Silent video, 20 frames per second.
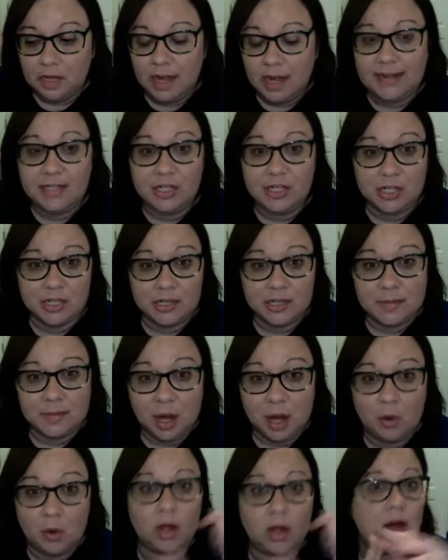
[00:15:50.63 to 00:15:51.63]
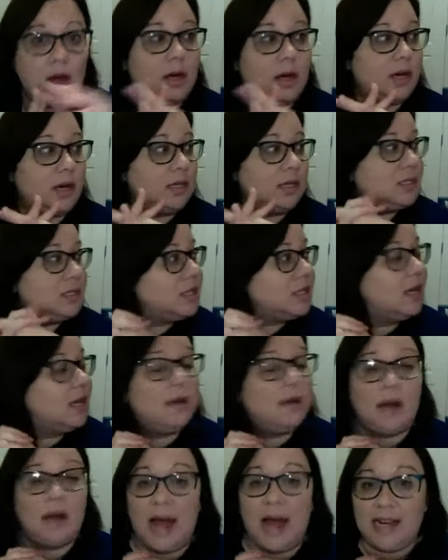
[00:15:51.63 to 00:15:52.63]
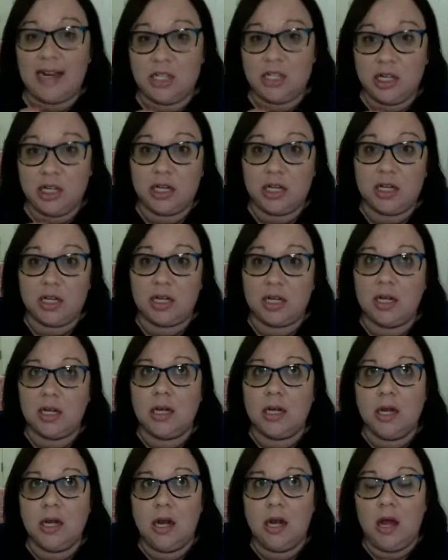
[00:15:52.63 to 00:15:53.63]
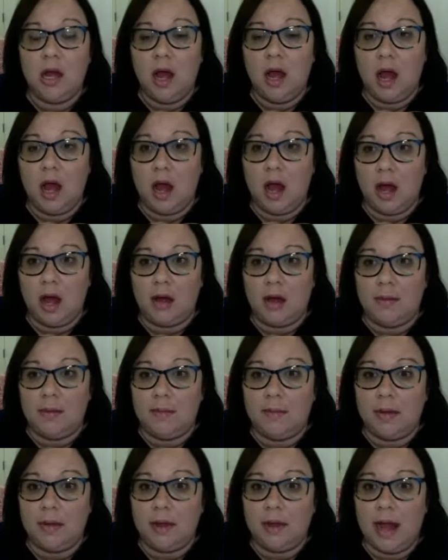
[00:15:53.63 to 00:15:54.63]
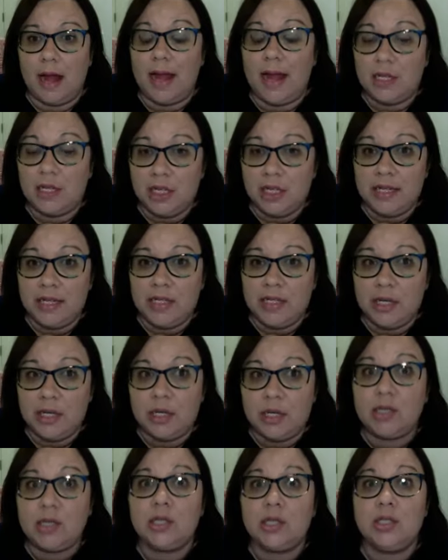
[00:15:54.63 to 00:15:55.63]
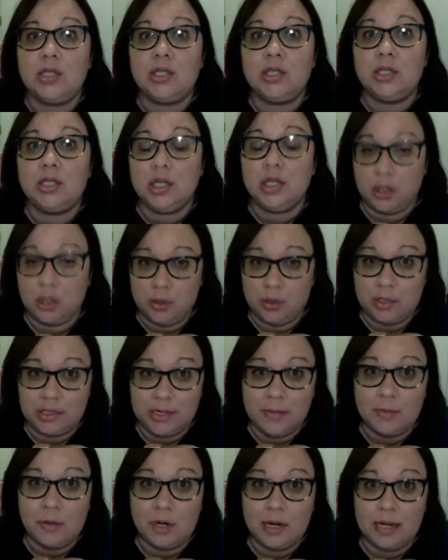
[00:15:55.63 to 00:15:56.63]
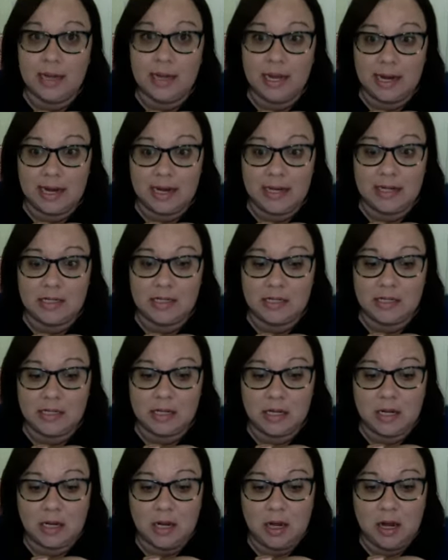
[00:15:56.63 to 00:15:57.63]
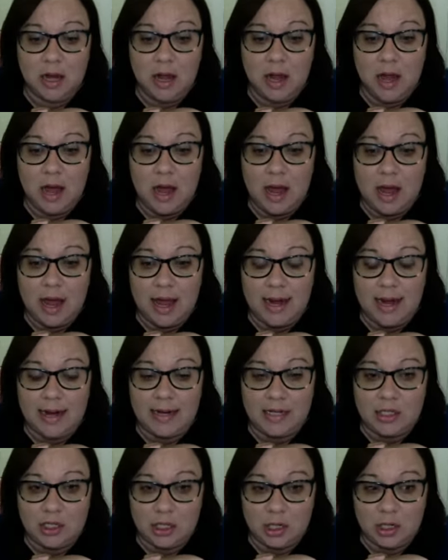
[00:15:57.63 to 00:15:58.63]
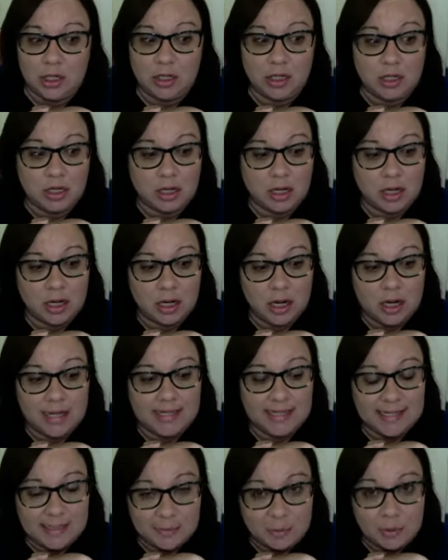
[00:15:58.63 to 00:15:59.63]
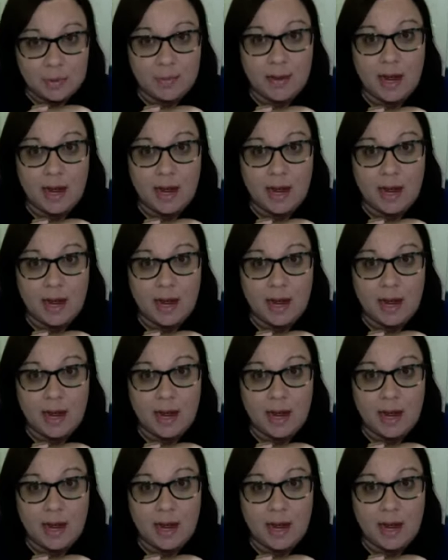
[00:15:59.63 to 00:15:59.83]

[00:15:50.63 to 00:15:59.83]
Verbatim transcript: I took some go cards. I took, um, I actually took two simmering lights and I took a simmer